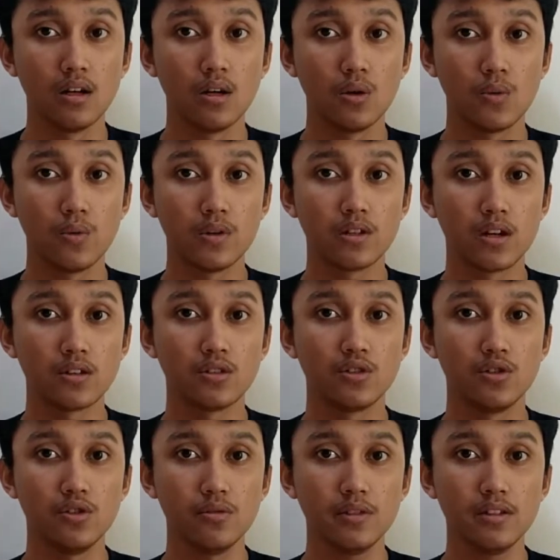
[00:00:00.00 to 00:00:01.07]
without
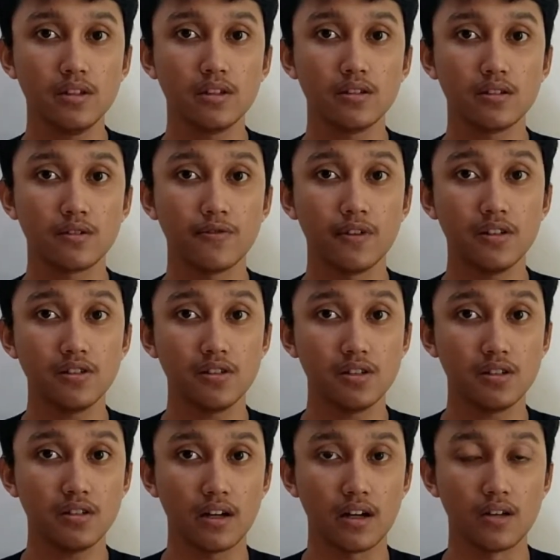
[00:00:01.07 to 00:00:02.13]
human
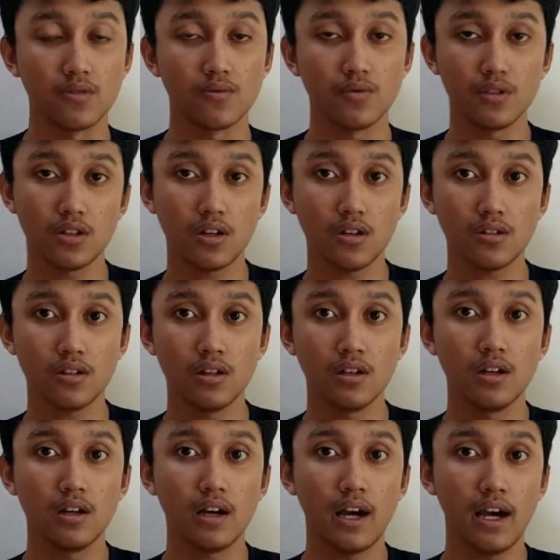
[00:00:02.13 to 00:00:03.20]
intervention and without
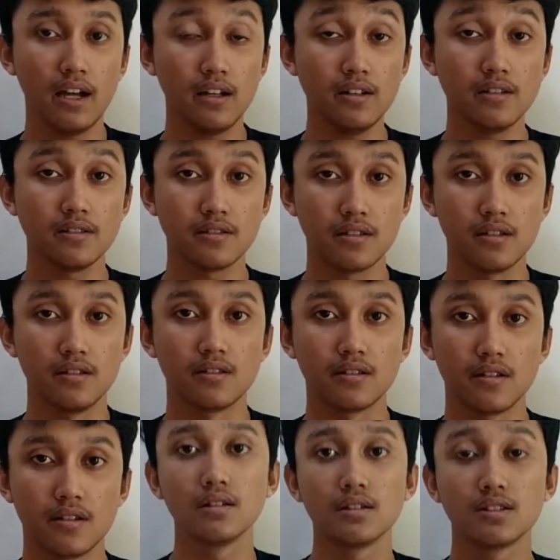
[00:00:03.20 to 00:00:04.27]
any distance.
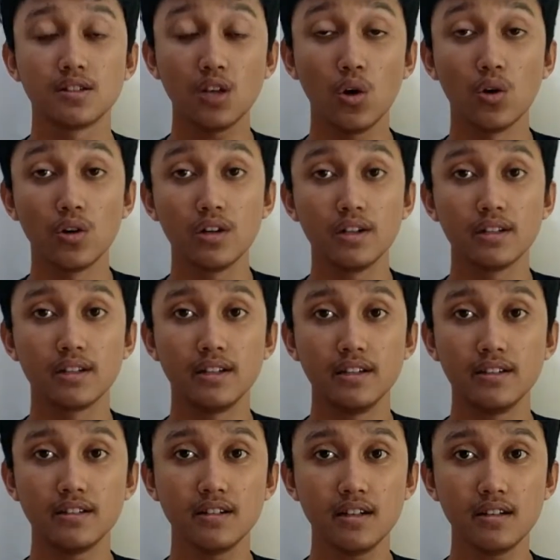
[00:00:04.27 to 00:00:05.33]
So, the
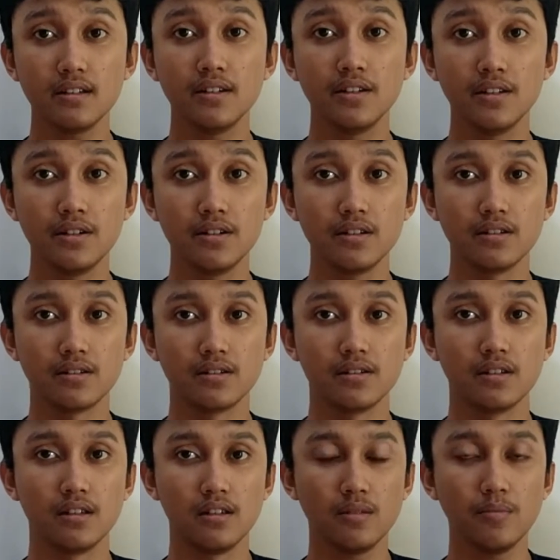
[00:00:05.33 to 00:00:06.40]
internet here is the
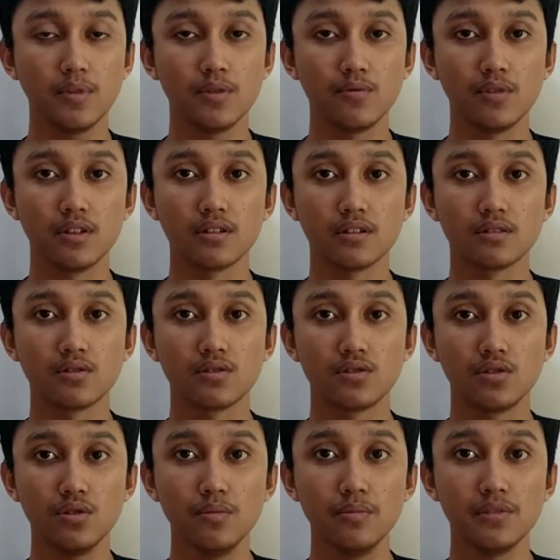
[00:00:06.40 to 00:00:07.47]
link between the
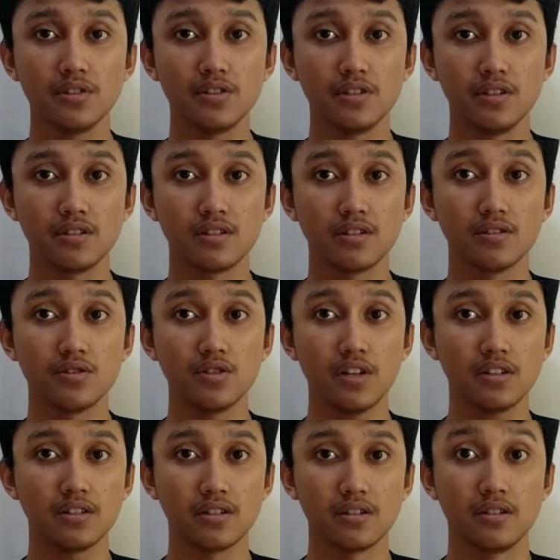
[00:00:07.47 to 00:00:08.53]
two machines'
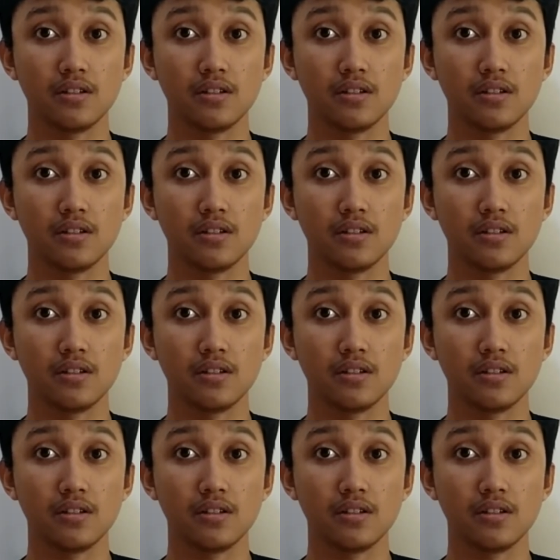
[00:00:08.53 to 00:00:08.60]
interaction.